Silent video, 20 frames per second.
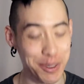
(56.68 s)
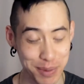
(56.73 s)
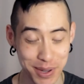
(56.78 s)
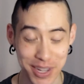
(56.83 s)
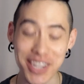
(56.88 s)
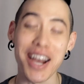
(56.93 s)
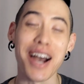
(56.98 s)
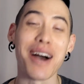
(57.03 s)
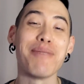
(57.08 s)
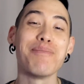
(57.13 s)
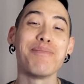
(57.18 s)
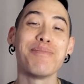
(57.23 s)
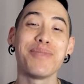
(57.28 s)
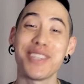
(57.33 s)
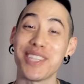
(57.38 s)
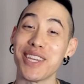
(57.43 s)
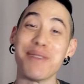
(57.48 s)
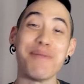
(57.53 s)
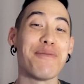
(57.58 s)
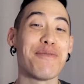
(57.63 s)
To become
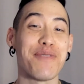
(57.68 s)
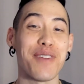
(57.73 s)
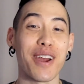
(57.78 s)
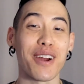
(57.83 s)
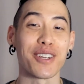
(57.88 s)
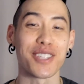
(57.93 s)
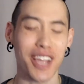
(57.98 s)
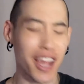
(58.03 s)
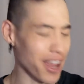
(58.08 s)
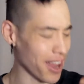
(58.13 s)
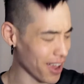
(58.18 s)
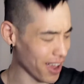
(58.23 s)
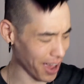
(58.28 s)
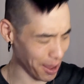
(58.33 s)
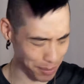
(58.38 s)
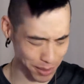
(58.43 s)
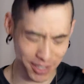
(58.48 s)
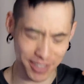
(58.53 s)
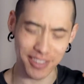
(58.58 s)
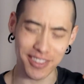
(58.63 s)
Tim Ferriss.
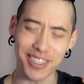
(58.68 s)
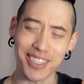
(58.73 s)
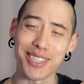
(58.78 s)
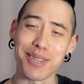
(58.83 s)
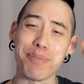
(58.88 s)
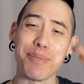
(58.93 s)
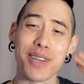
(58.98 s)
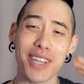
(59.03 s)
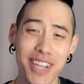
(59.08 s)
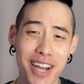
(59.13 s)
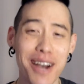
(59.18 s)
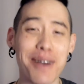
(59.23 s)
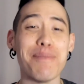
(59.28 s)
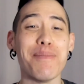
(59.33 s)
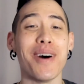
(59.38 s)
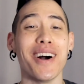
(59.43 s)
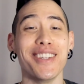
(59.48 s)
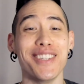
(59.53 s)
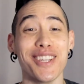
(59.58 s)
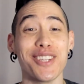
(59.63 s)
To
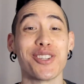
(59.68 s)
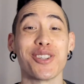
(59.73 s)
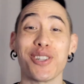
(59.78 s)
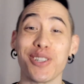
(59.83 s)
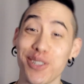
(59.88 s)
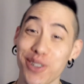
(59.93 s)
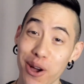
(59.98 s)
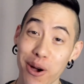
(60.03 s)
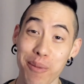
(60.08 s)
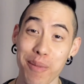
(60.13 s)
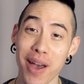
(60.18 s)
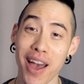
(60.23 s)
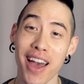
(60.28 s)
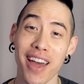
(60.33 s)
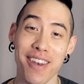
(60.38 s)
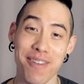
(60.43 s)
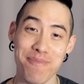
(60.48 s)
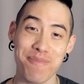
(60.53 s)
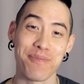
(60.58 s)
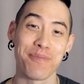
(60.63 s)
become a digital
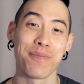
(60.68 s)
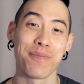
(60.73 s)
nomad.